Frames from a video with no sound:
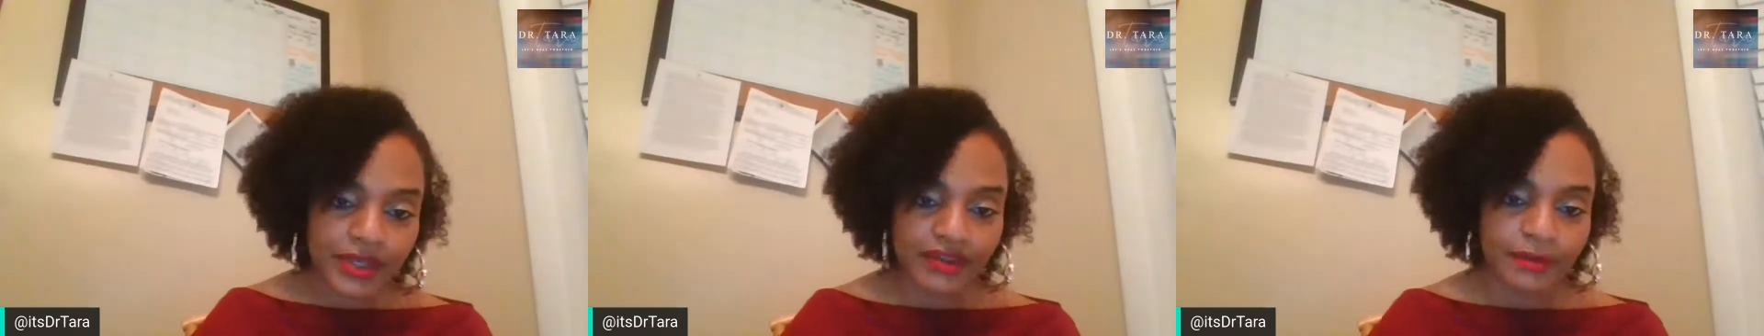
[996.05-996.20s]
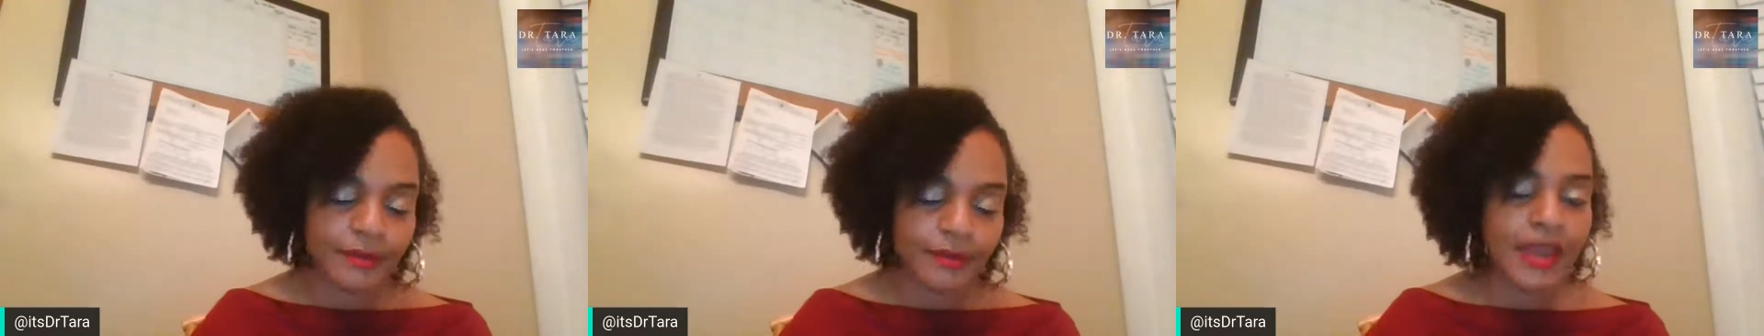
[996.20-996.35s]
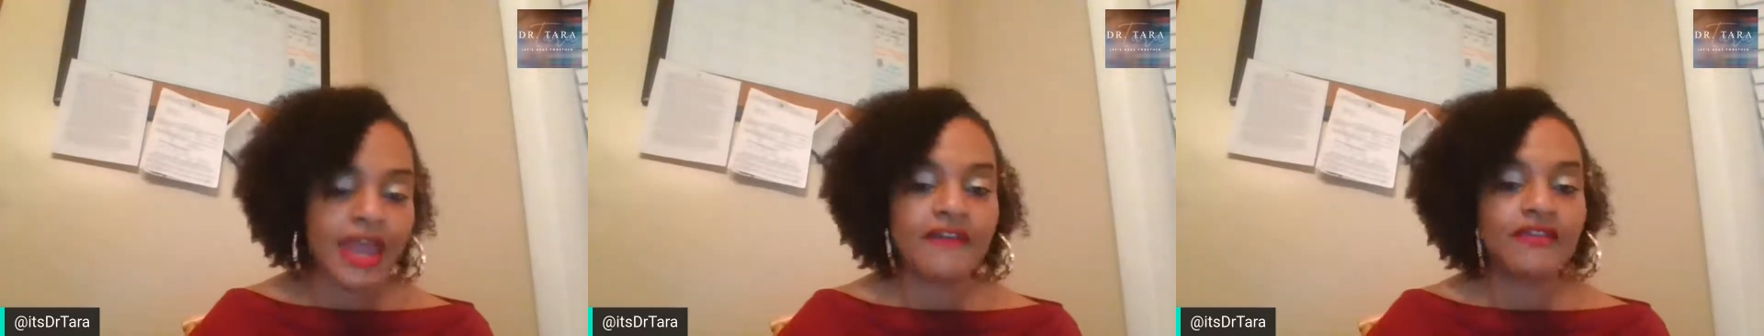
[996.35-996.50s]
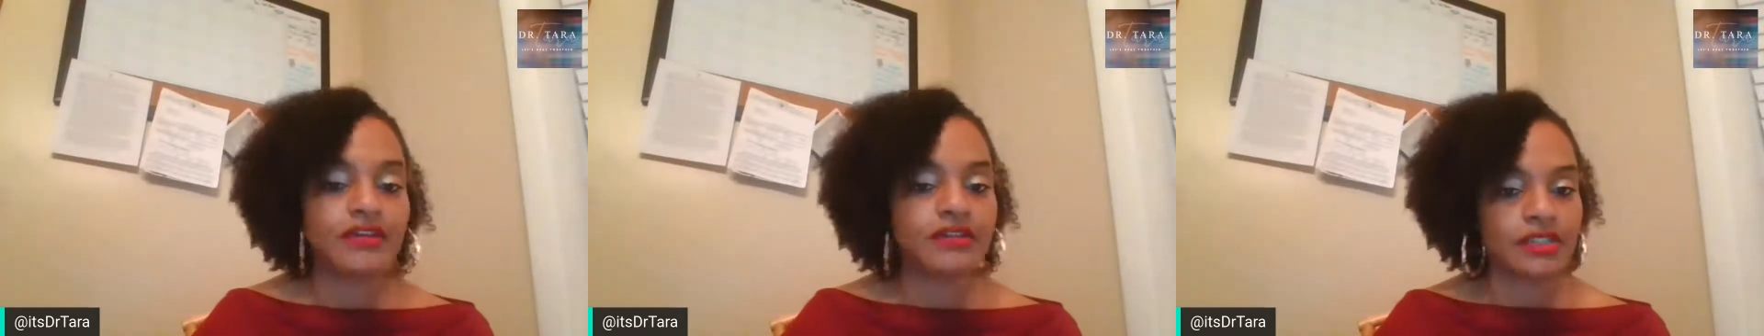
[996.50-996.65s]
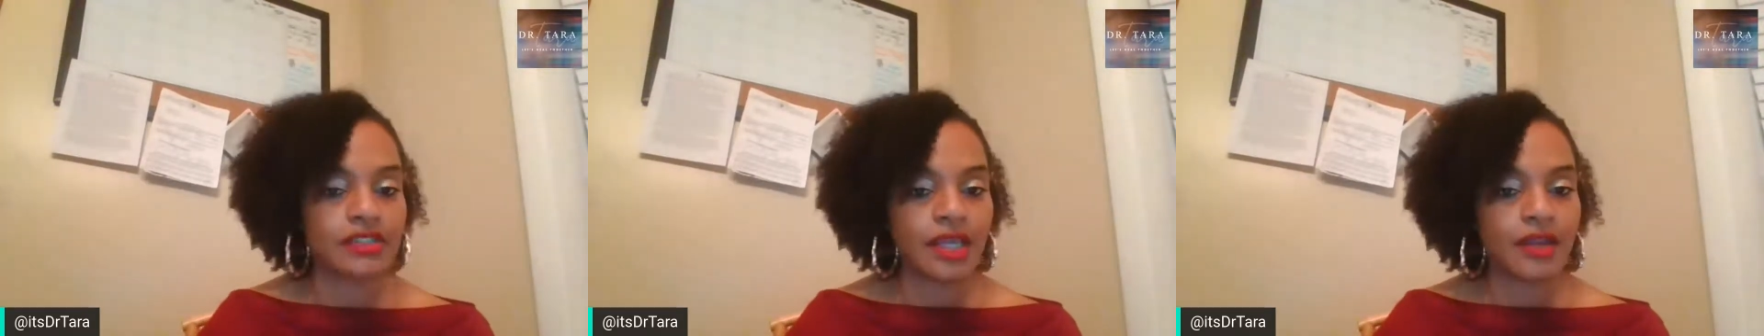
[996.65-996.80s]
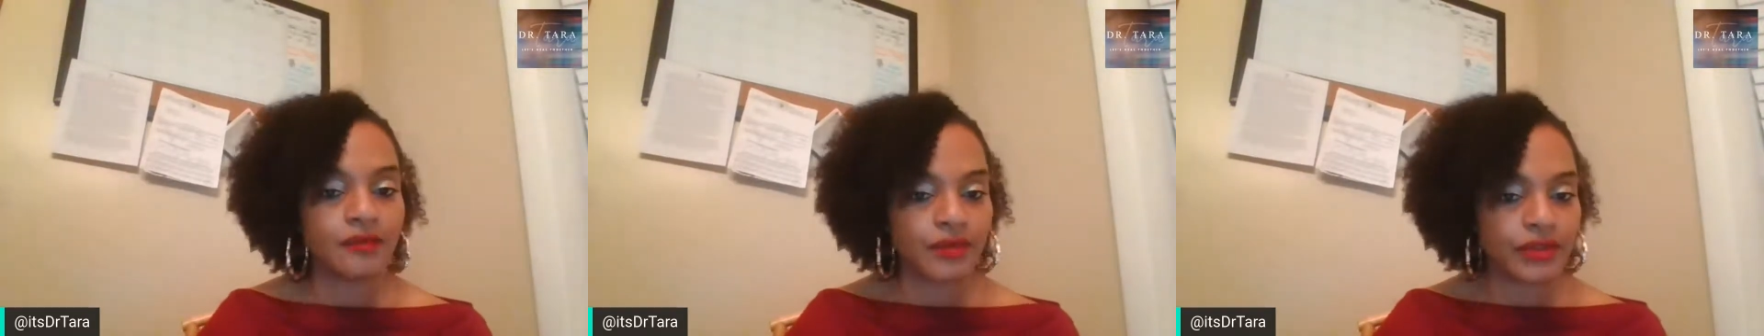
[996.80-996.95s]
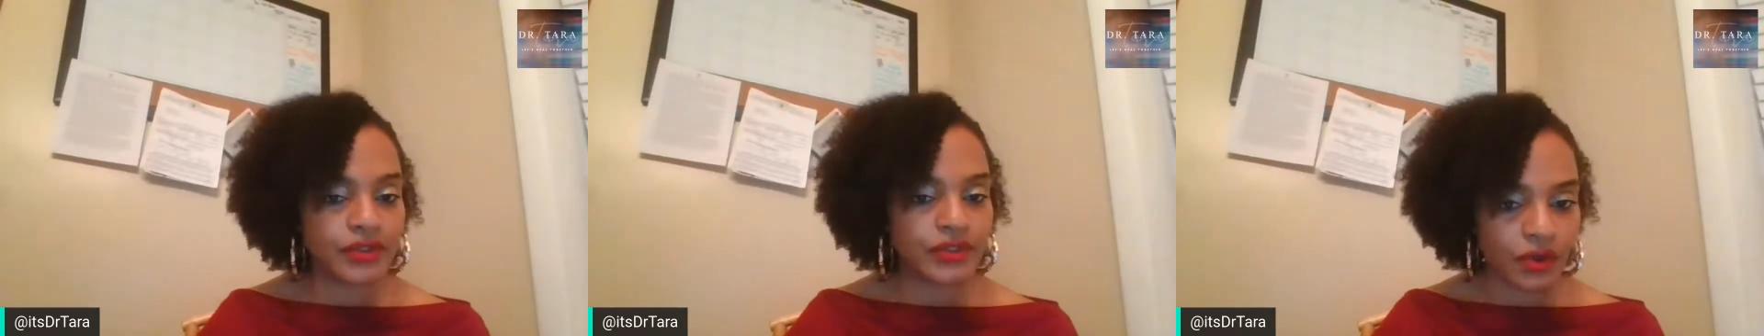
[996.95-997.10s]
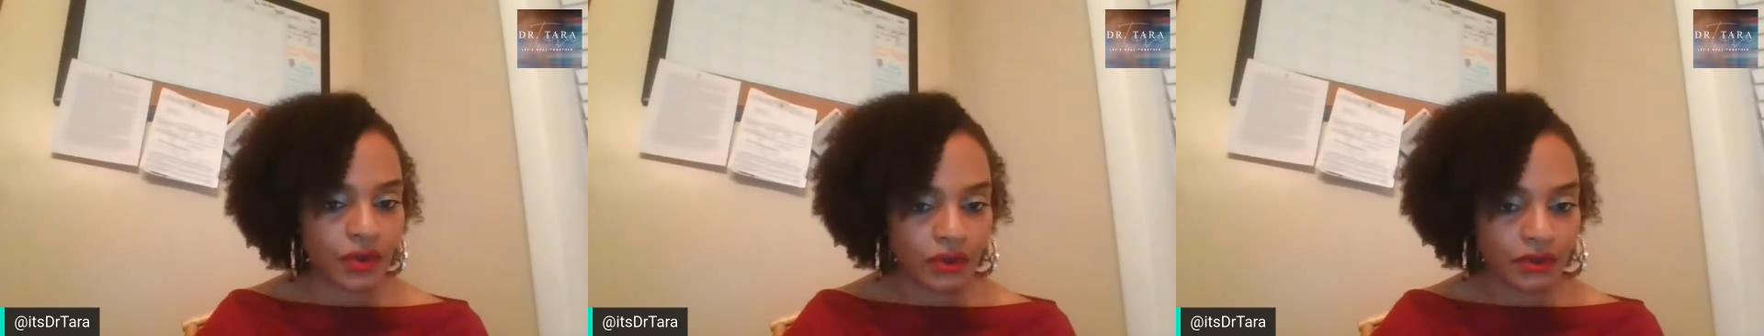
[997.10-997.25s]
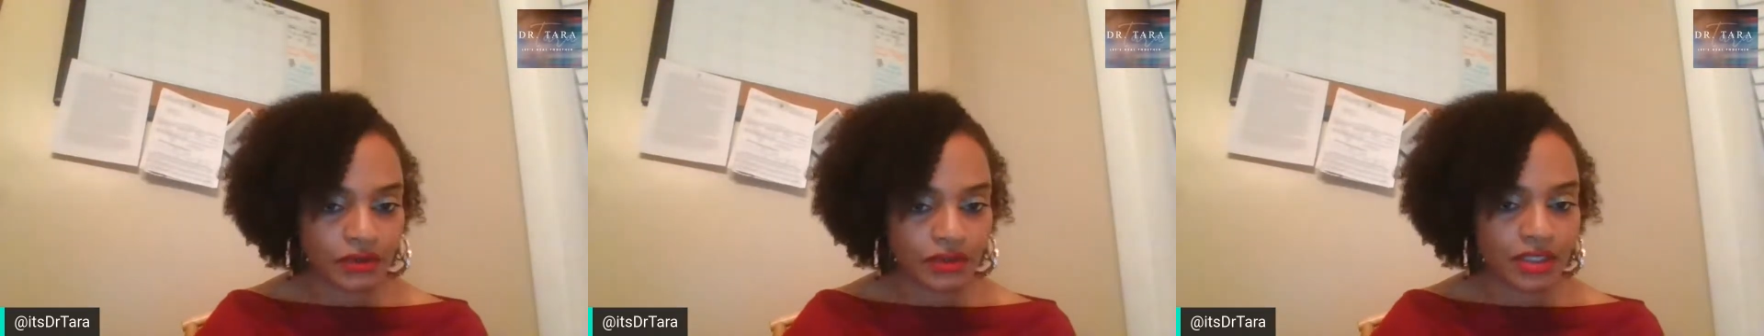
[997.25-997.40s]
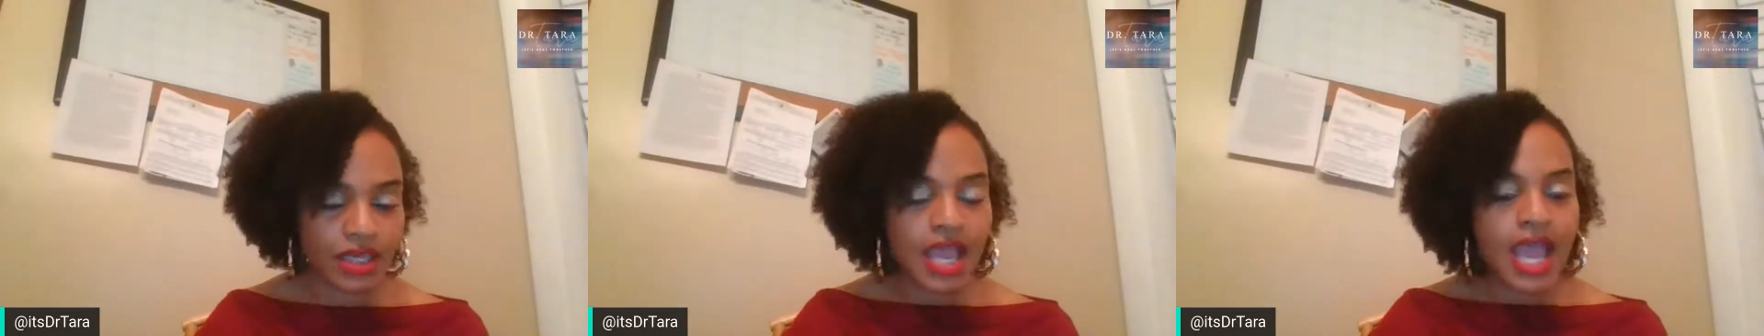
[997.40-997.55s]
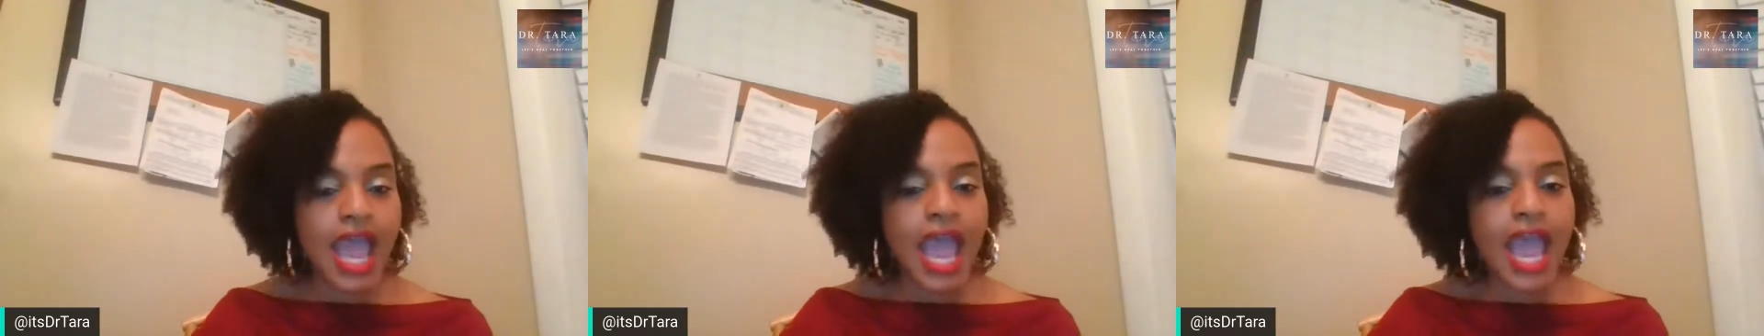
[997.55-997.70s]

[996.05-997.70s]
of them have the same results.